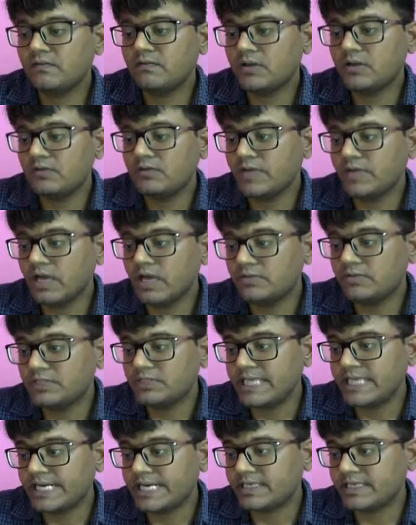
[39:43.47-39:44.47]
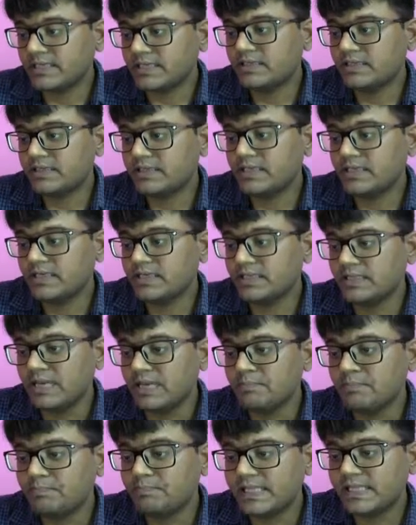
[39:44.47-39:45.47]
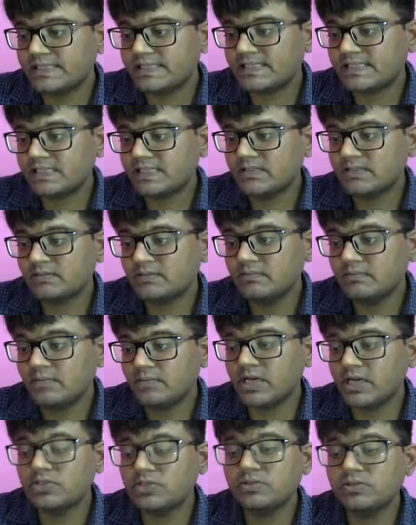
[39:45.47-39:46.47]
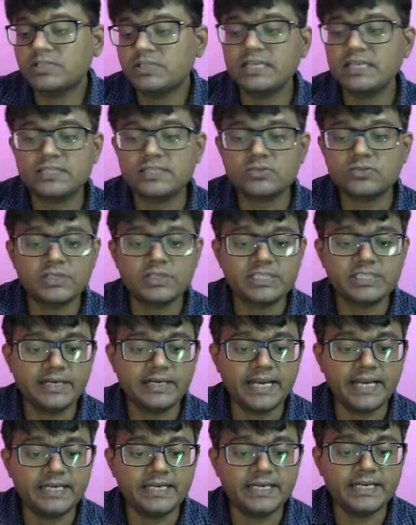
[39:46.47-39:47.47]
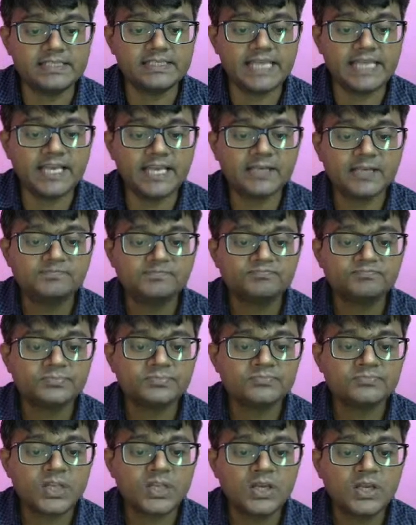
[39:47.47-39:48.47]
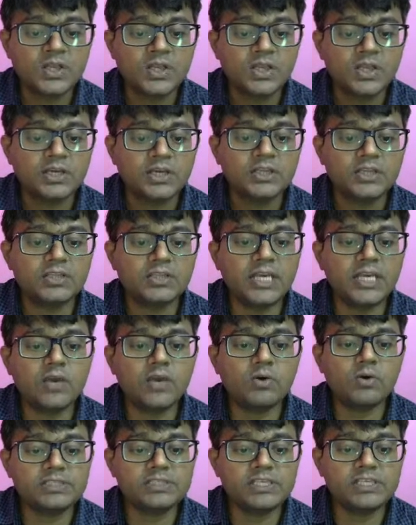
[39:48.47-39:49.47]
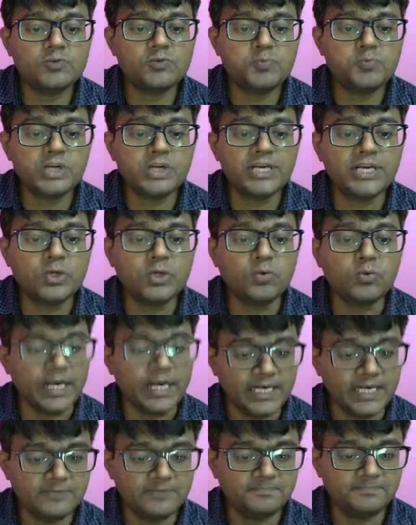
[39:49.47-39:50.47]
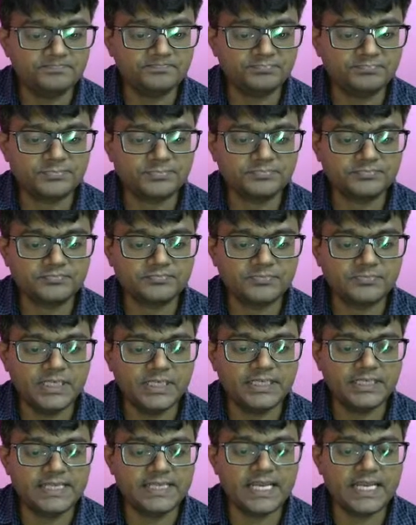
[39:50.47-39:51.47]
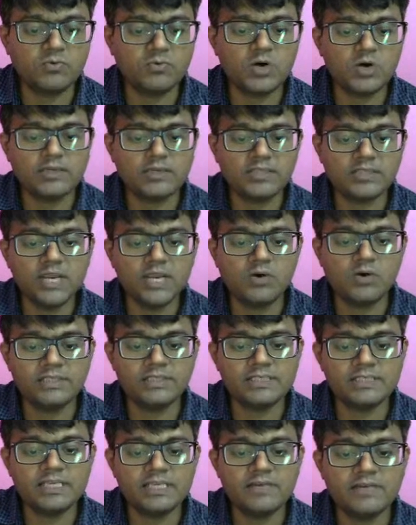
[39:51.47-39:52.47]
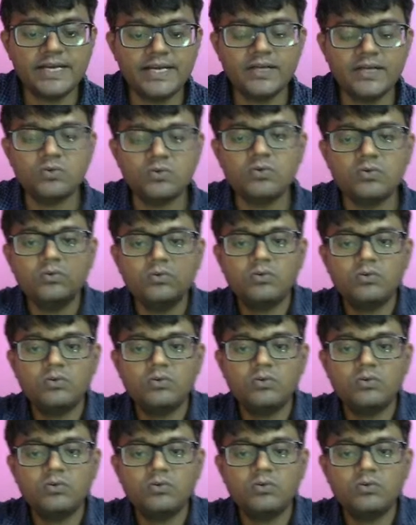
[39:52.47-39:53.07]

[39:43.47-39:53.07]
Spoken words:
we have checked the impulse, because you see this question, right, it is like 3 questions put into one. It is like what? 3 questions given into